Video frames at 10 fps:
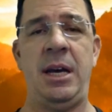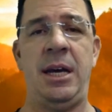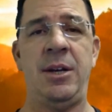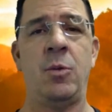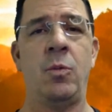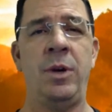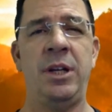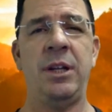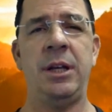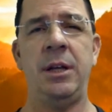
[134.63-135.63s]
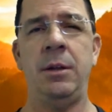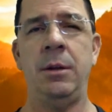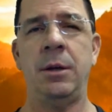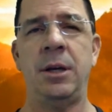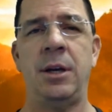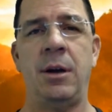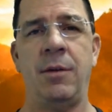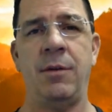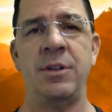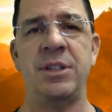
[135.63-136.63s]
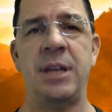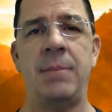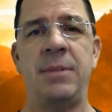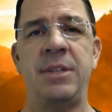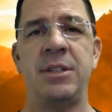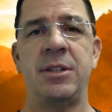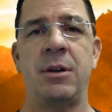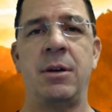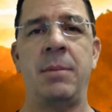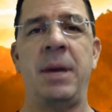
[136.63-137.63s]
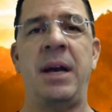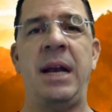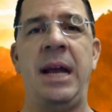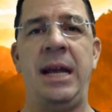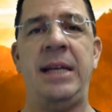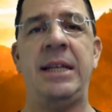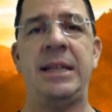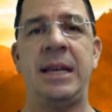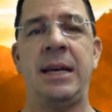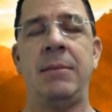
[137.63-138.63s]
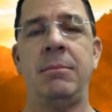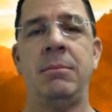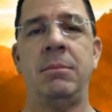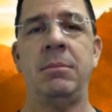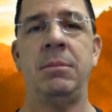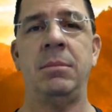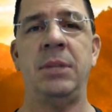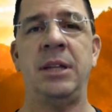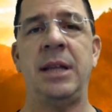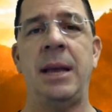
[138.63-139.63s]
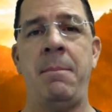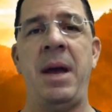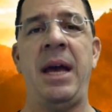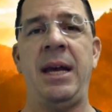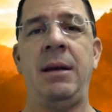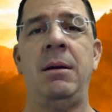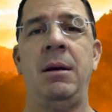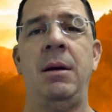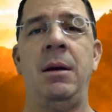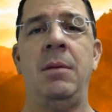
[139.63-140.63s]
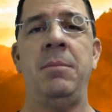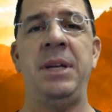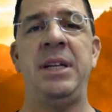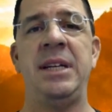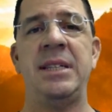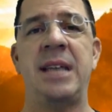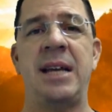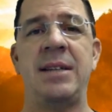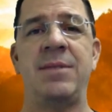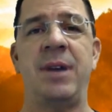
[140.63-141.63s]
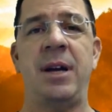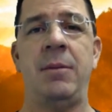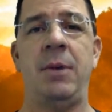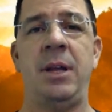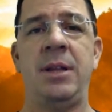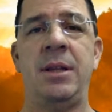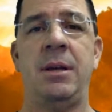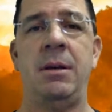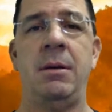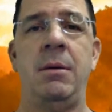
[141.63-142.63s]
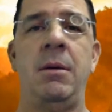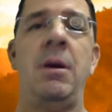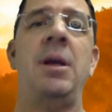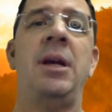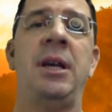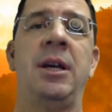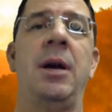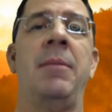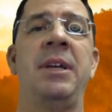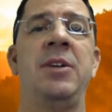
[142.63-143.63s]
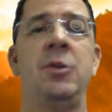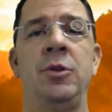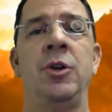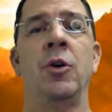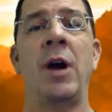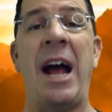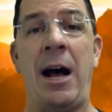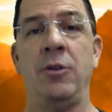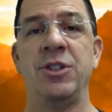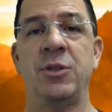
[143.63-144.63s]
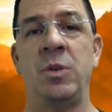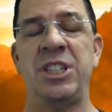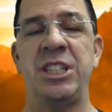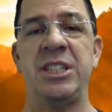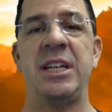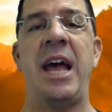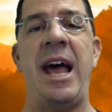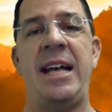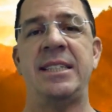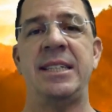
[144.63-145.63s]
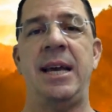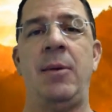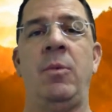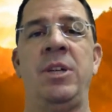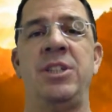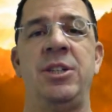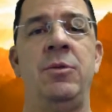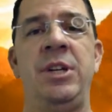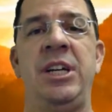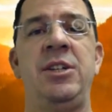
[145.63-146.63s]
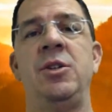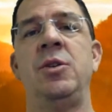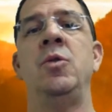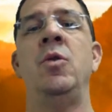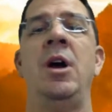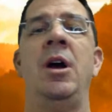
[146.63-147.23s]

and to really look it over, stem to stern, about anything that they may be dissatisfied with incoming to your house, which is an asset, which you need to